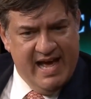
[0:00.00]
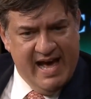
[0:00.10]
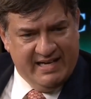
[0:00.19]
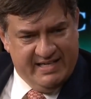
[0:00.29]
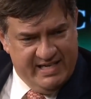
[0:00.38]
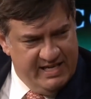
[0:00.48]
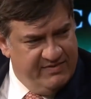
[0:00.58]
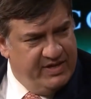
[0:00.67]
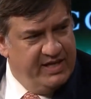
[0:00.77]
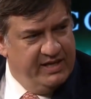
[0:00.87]

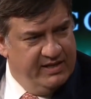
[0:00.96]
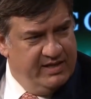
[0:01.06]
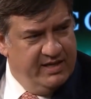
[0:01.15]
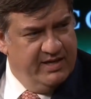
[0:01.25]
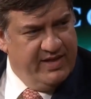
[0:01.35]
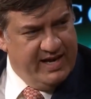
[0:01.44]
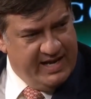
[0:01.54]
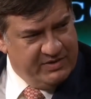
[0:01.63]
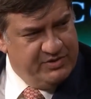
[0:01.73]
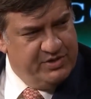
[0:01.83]
activity, that
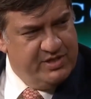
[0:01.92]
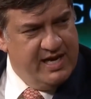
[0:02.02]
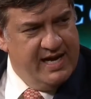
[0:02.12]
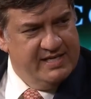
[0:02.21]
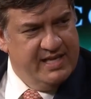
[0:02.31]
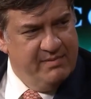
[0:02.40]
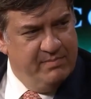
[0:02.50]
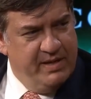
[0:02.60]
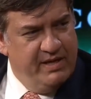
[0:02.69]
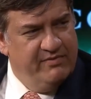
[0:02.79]
exercise,
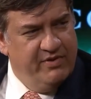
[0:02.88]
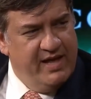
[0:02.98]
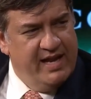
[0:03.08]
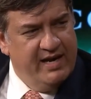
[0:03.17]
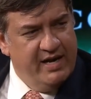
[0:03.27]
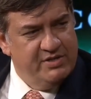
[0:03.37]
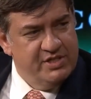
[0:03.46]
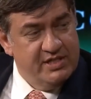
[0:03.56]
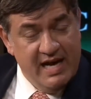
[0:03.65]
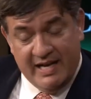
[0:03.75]
that bent for that in our
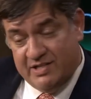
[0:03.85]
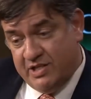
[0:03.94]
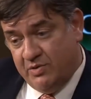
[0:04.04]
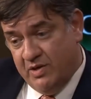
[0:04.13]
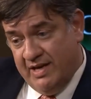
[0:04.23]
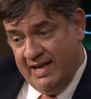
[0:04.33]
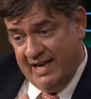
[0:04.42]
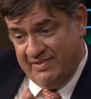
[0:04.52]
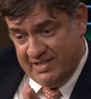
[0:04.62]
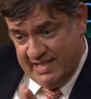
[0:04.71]
society. So
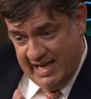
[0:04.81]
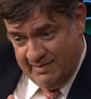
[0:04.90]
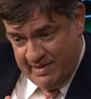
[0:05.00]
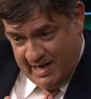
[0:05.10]
at the same